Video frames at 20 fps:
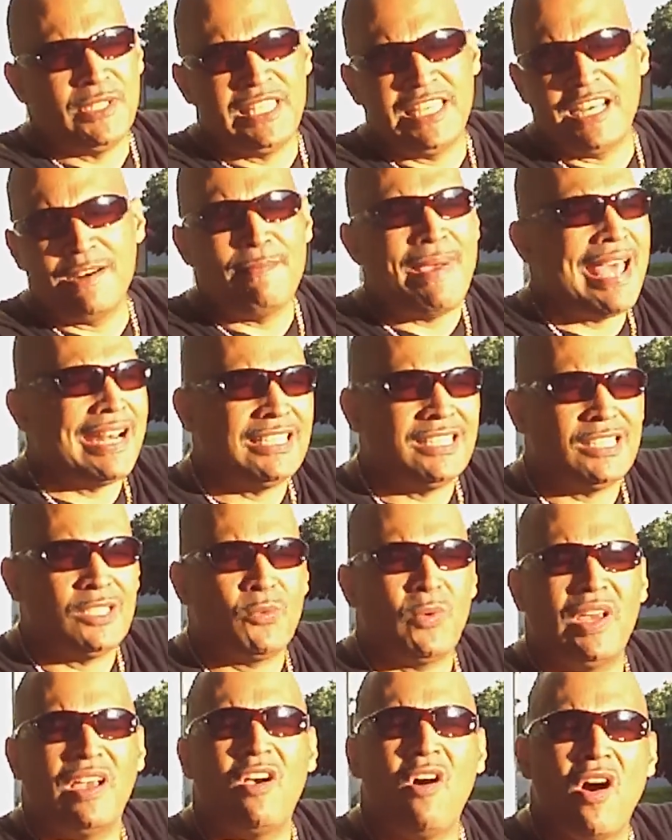was there at Madison
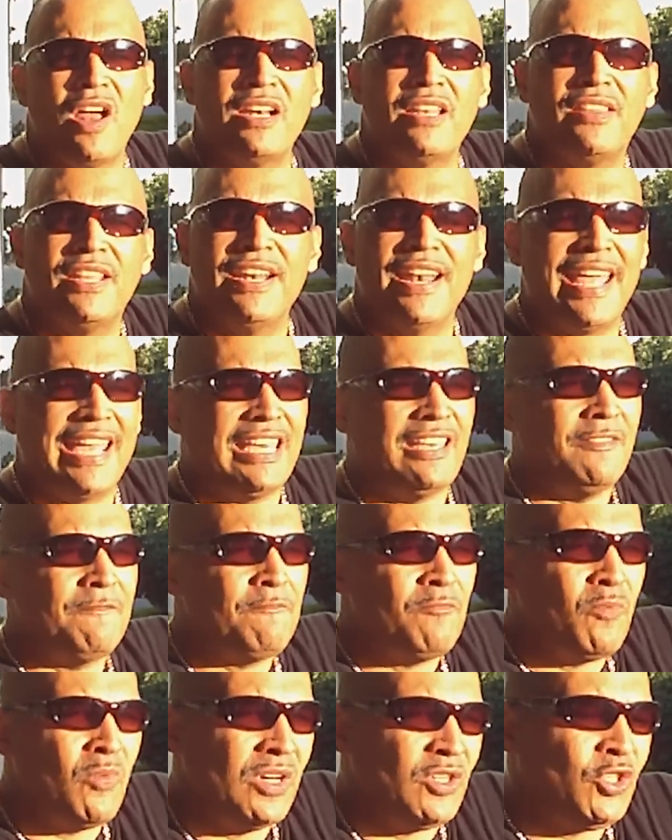Square Garden the night
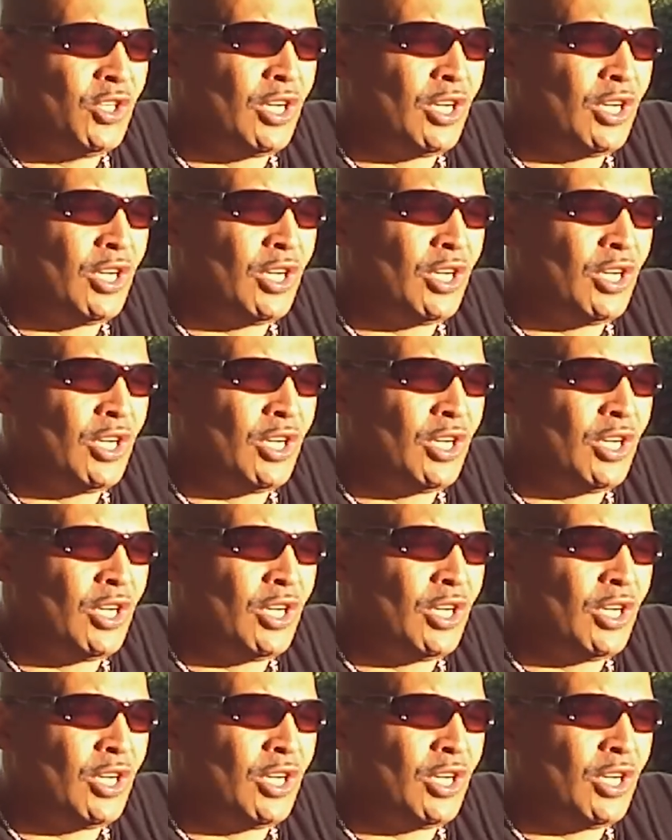when